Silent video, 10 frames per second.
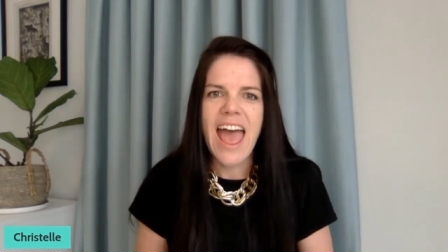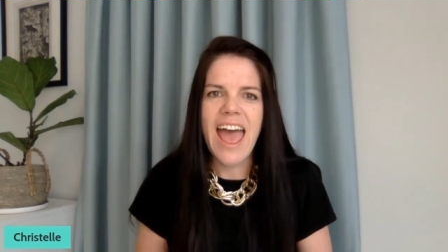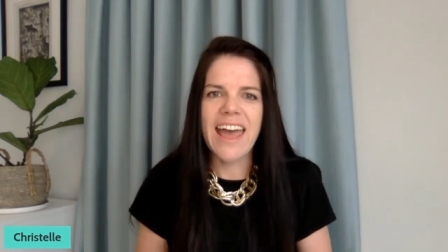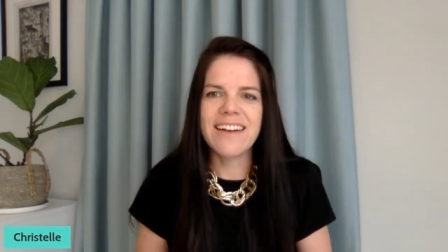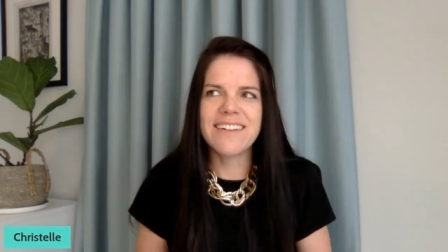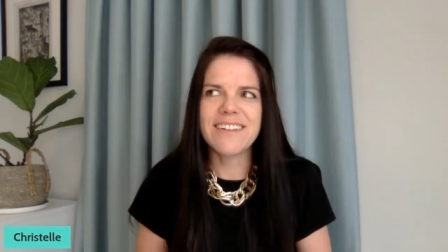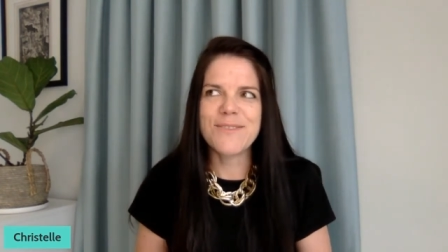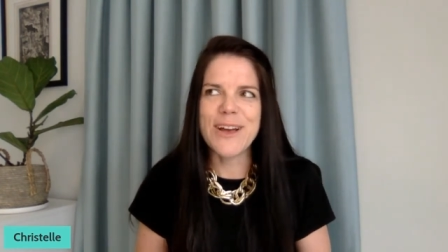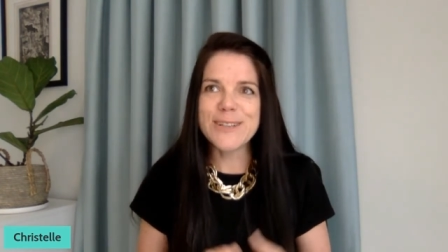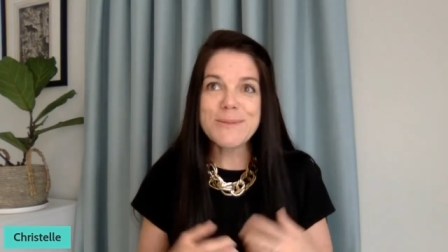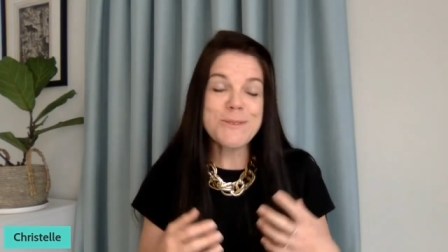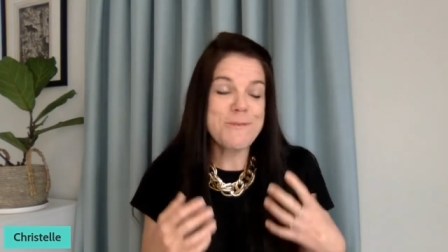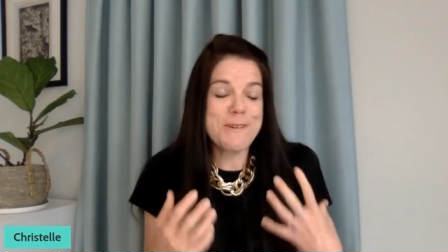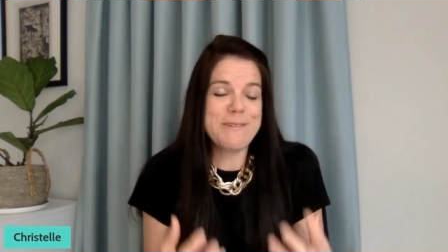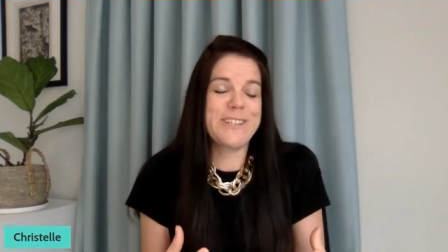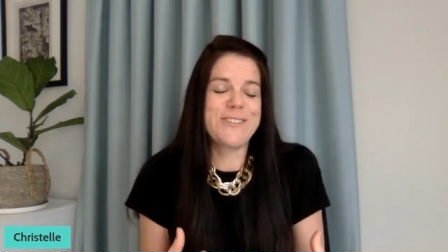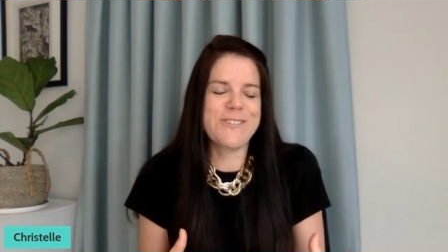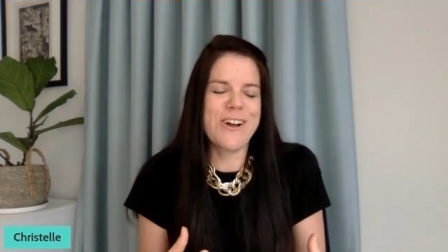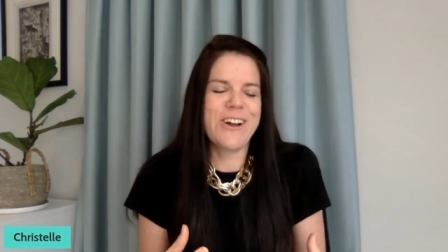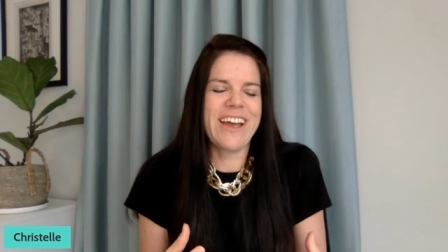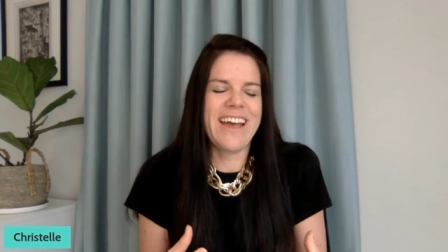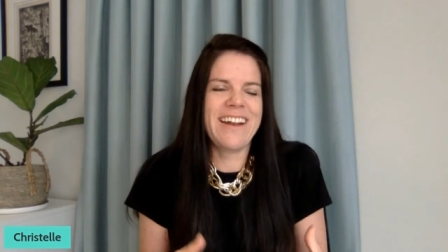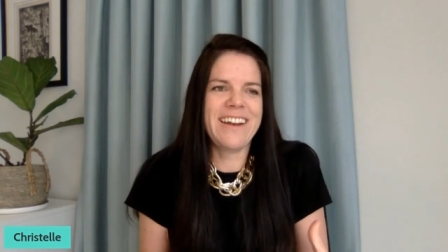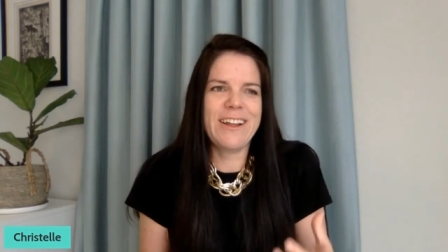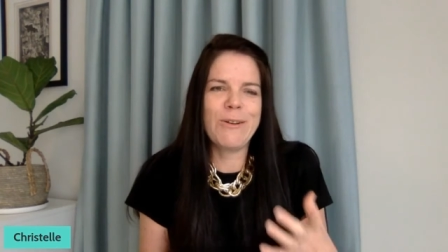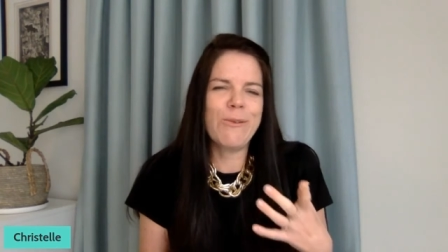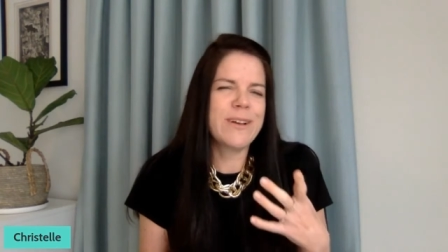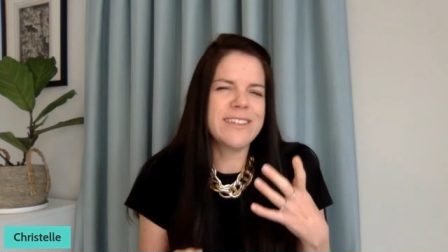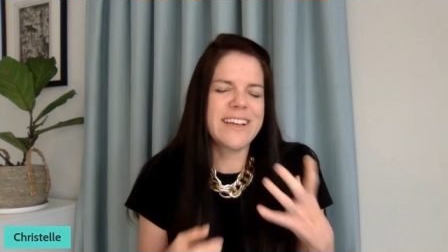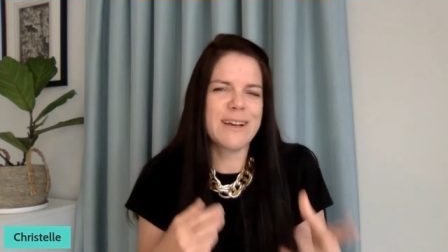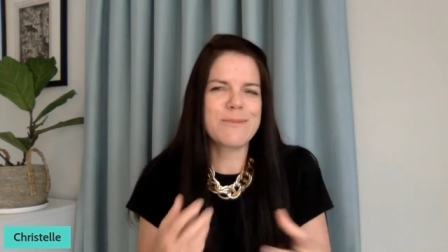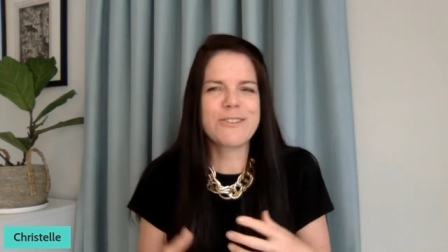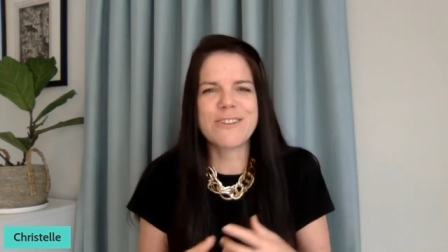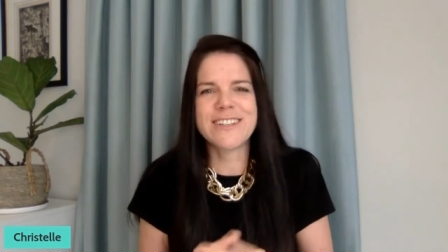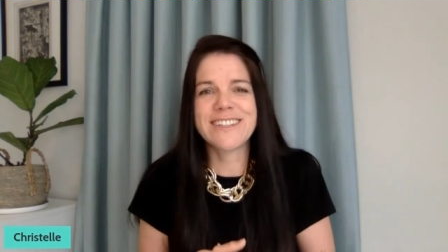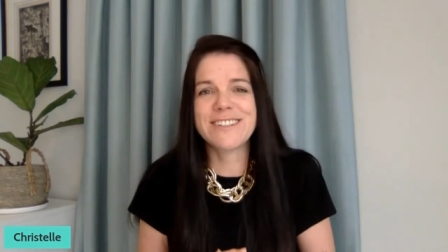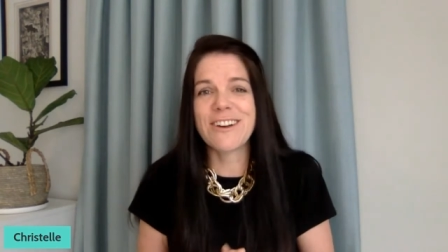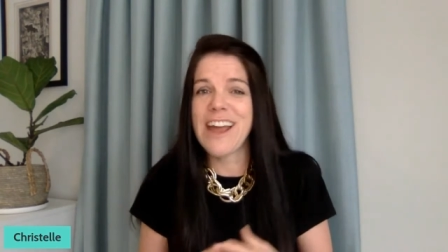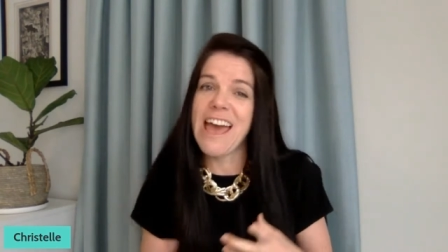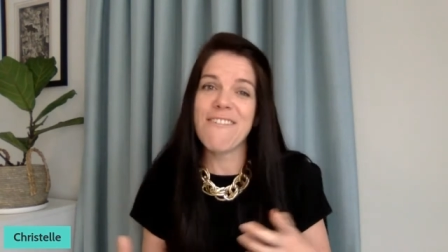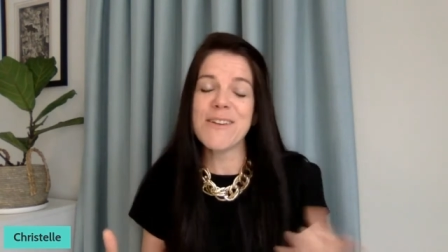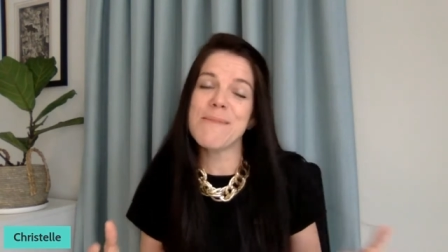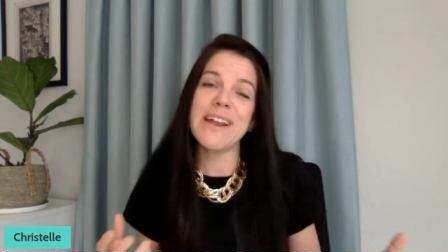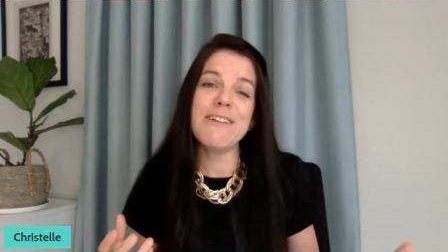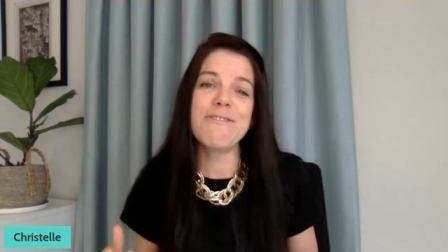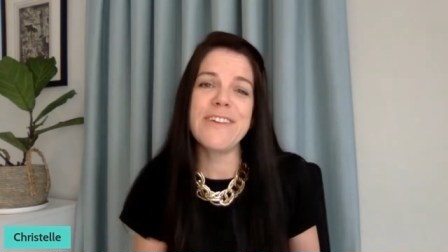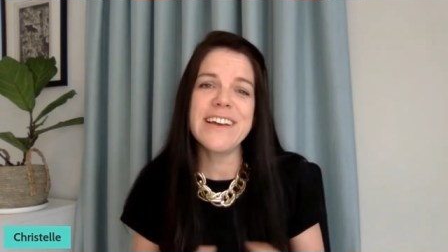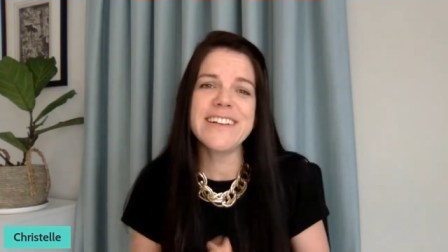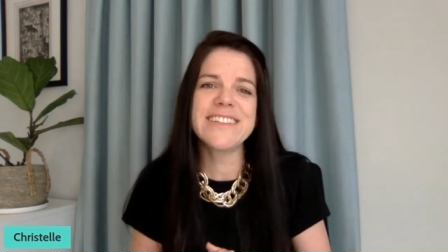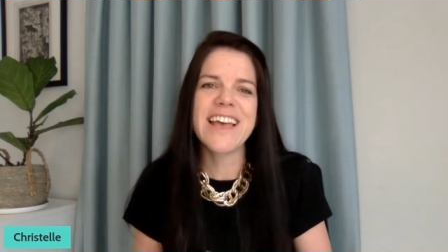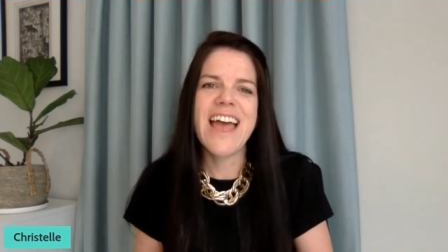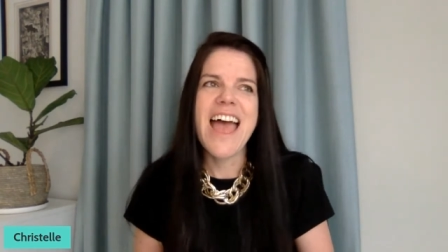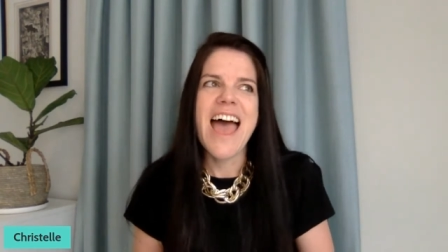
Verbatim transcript: And my husband's very strong, and it always he comes across as not having many fears.